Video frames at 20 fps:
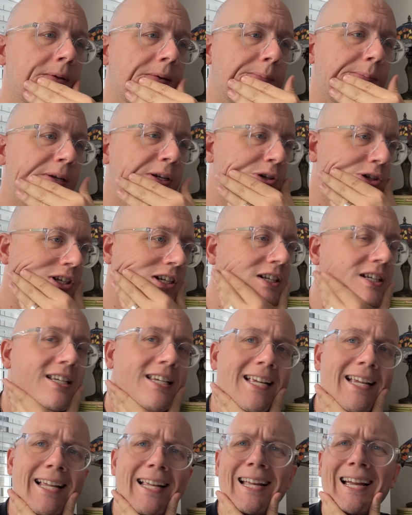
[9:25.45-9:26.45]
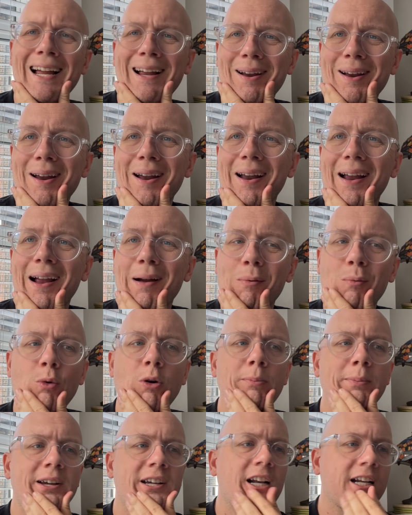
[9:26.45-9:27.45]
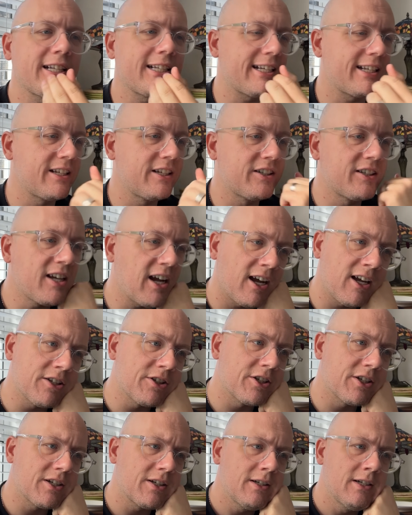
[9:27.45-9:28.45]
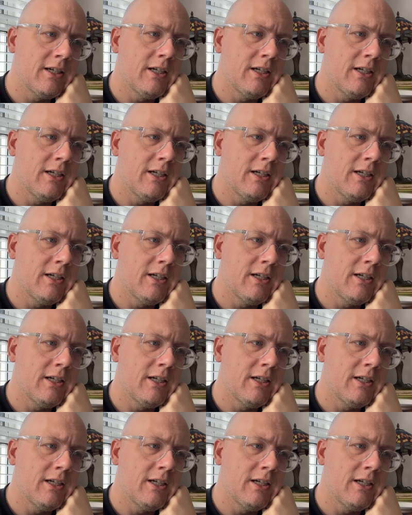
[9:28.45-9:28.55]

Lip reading: Be interesting to see what Mikel Arteta does